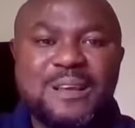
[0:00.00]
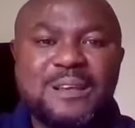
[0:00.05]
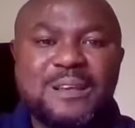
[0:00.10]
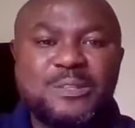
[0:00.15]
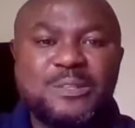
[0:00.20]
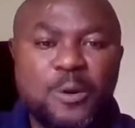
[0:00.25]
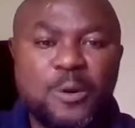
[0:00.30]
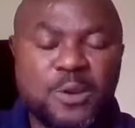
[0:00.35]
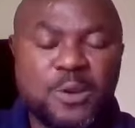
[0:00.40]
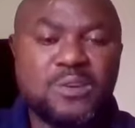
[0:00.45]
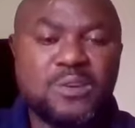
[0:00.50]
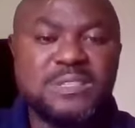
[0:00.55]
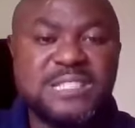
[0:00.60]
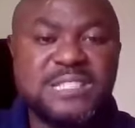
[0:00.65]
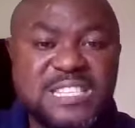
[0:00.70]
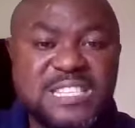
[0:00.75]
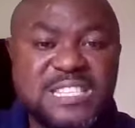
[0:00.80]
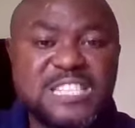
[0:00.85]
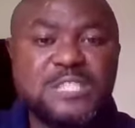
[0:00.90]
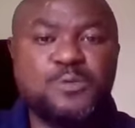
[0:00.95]
Because
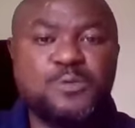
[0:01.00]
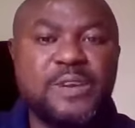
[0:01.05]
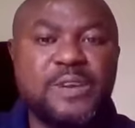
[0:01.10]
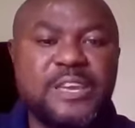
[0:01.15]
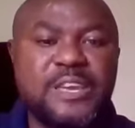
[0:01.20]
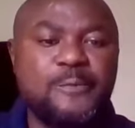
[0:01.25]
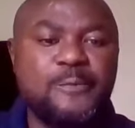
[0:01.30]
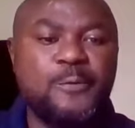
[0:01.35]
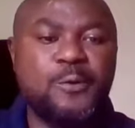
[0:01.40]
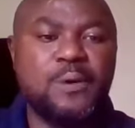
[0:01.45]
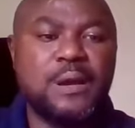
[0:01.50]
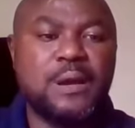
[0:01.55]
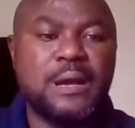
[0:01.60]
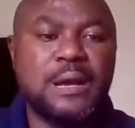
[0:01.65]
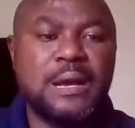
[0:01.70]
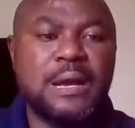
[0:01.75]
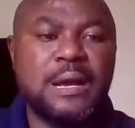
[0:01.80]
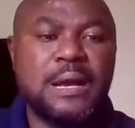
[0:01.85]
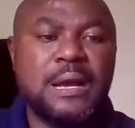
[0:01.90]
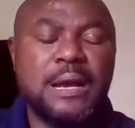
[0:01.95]
this will give you
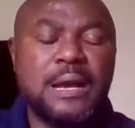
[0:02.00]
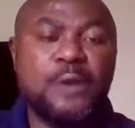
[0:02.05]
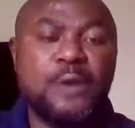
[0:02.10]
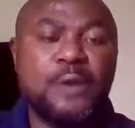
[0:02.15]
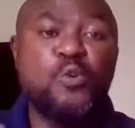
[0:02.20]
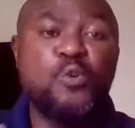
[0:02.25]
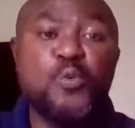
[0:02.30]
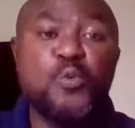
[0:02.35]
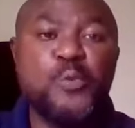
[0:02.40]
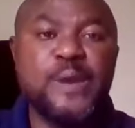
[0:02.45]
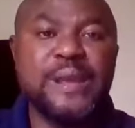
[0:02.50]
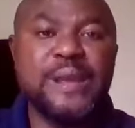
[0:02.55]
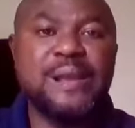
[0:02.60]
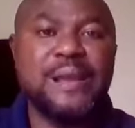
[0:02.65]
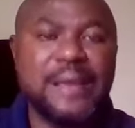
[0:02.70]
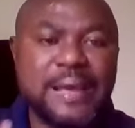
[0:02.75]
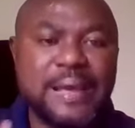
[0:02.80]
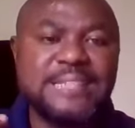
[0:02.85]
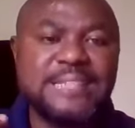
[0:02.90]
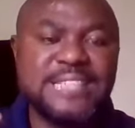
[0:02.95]
a goodwill
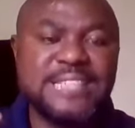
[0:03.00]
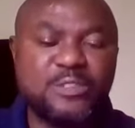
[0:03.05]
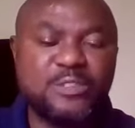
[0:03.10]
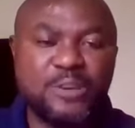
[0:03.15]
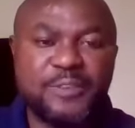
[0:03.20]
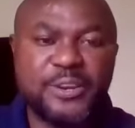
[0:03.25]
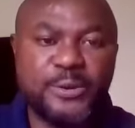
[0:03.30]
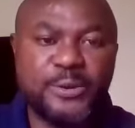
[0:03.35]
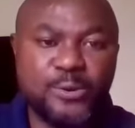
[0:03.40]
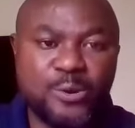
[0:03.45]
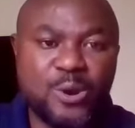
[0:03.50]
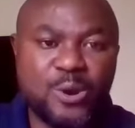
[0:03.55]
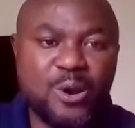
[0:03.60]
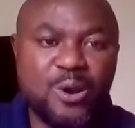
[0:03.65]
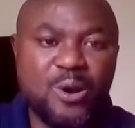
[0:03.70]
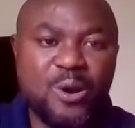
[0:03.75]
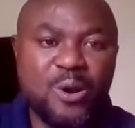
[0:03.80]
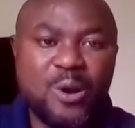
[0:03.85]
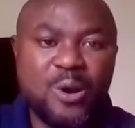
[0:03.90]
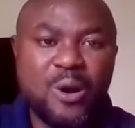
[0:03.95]
in the sight of the donor.
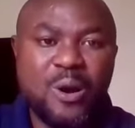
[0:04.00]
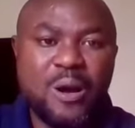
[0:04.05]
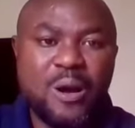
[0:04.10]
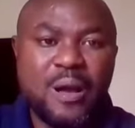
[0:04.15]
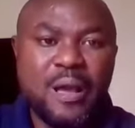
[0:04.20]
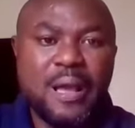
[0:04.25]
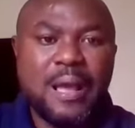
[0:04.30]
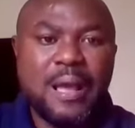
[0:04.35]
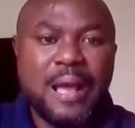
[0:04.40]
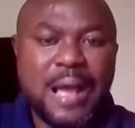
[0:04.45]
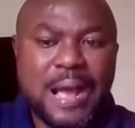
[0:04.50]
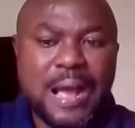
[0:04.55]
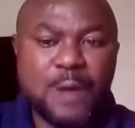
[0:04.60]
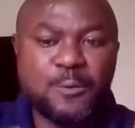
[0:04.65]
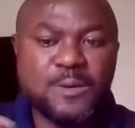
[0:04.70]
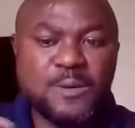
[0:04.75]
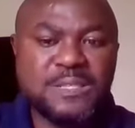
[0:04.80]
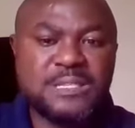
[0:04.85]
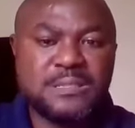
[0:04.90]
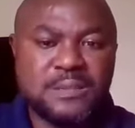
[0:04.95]
And
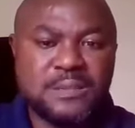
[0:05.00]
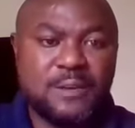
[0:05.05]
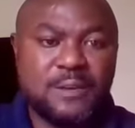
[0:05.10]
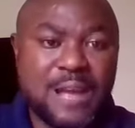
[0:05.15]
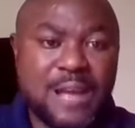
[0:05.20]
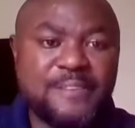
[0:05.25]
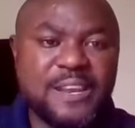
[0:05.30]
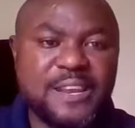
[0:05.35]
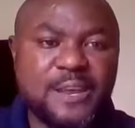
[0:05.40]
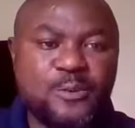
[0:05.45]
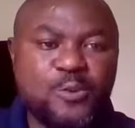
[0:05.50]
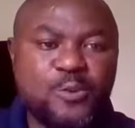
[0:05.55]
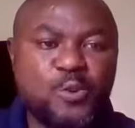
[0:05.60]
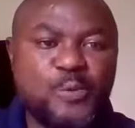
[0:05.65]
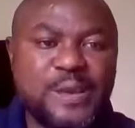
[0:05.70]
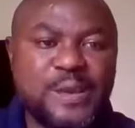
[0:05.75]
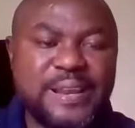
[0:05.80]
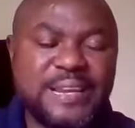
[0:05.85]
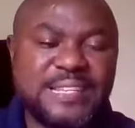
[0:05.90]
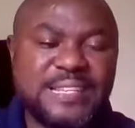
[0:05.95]
with having a
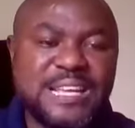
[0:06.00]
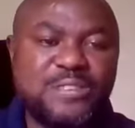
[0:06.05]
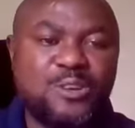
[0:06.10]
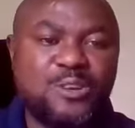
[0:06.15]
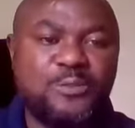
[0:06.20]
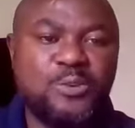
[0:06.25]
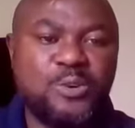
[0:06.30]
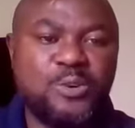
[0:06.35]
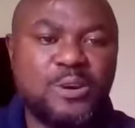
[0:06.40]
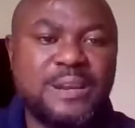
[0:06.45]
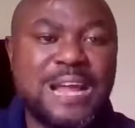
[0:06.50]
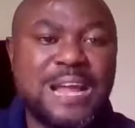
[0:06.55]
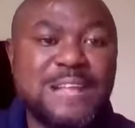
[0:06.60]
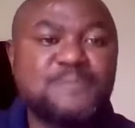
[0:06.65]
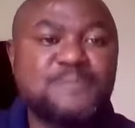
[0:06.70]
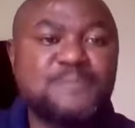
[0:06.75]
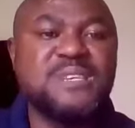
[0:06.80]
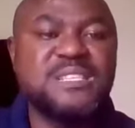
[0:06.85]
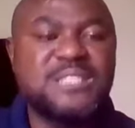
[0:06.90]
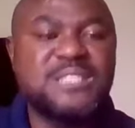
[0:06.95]
goodwill in the sight of the donor,
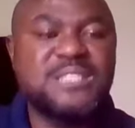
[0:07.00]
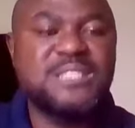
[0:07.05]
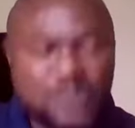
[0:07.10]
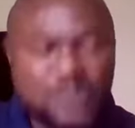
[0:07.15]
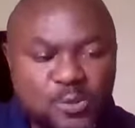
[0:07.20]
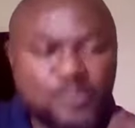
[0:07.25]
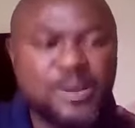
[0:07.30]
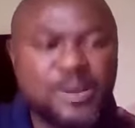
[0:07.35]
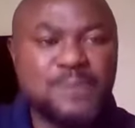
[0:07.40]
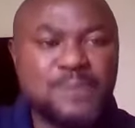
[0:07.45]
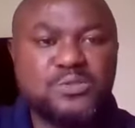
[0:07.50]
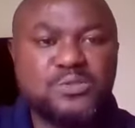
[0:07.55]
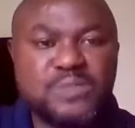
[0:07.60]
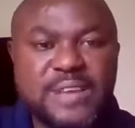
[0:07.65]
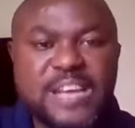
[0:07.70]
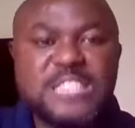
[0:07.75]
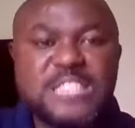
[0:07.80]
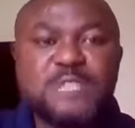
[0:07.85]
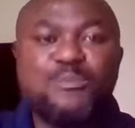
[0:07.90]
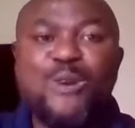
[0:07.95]
that means you'll be able to
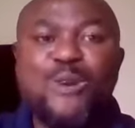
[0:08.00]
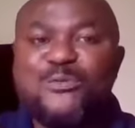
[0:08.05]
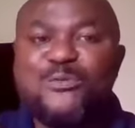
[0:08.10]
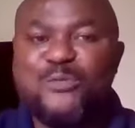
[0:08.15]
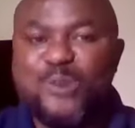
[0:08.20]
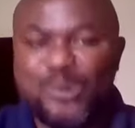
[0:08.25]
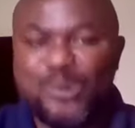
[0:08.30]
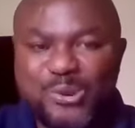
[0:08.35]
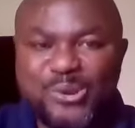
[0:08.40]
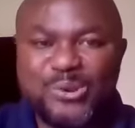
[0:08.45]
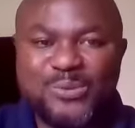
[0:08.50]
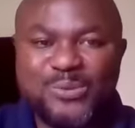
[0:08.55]
get more funds.